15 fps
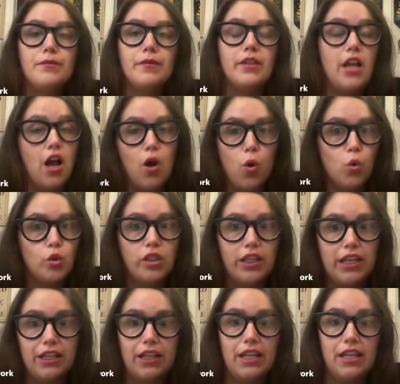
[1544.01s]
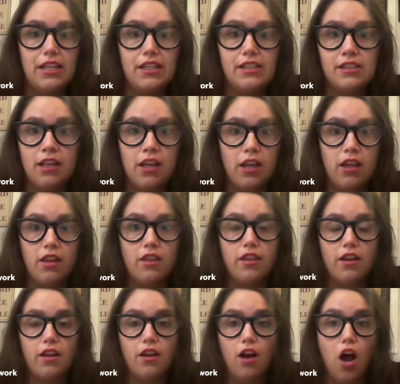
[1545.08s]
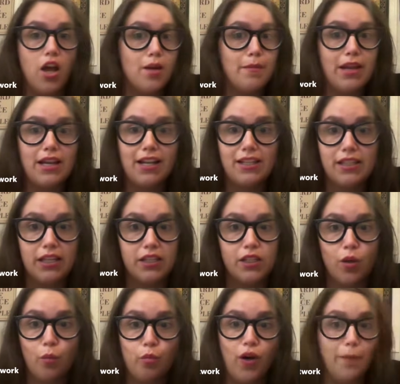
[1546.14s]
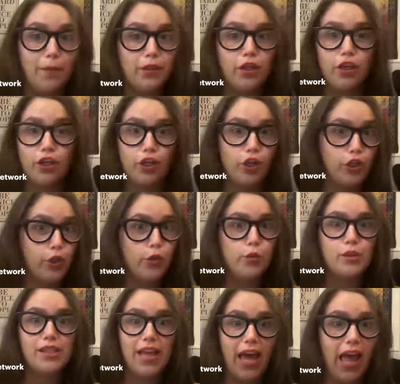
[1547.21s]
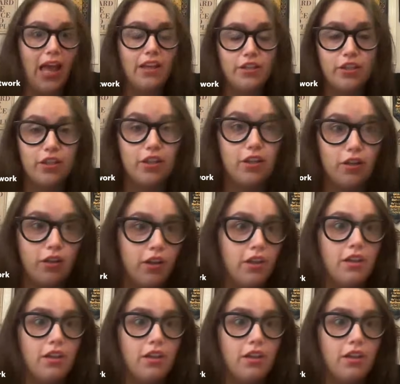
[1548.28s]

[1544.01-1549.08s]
Not only is the automated system probably going to use that to